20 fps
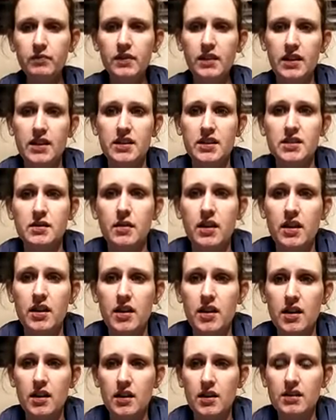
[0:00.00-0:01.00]
is
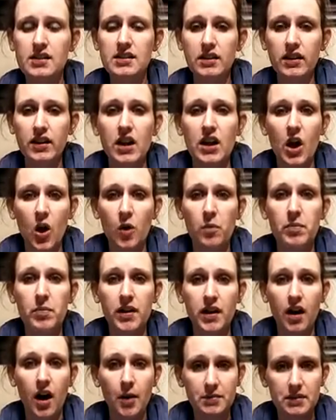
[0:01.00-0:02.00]
instilling hope and
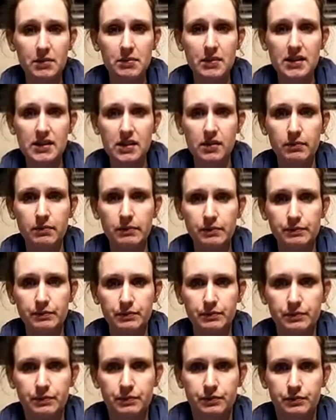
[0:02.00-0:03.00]
optimism.
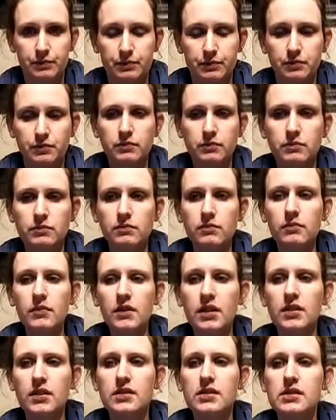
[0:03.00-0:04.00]

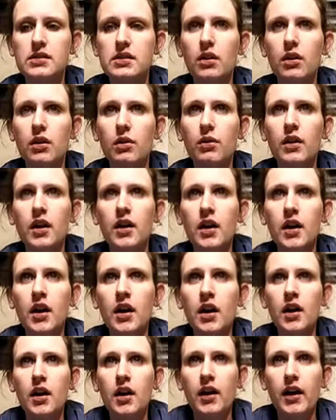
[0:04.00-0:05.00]
So,
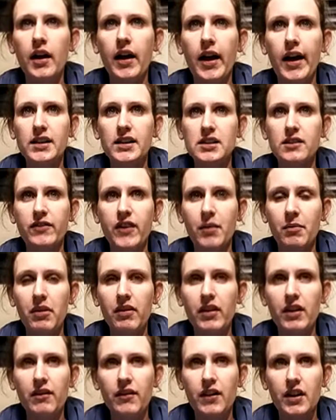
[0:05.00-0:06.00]
as a family
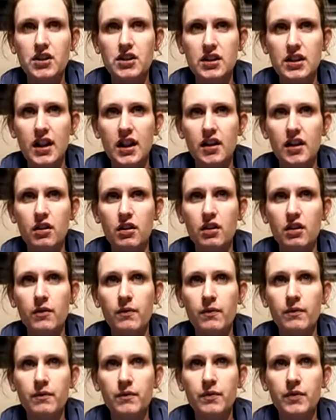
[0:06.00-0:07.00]
life educator
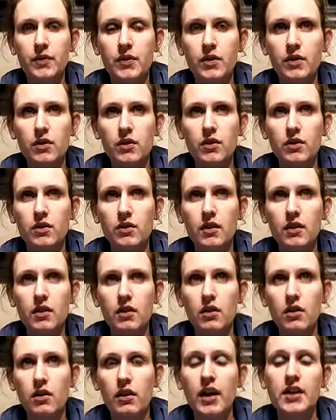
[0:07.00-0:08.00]

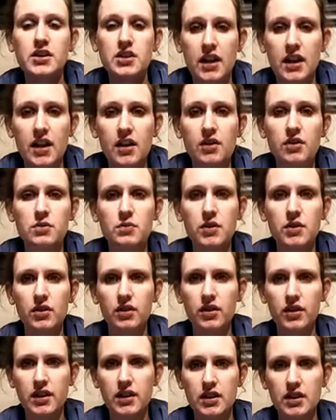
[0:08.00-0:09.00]
or educators,
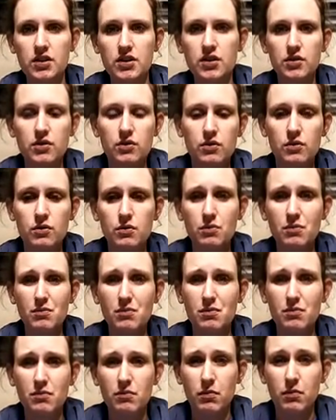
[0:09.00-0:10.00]

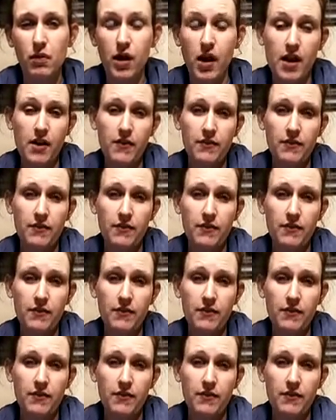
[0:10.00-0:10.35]
I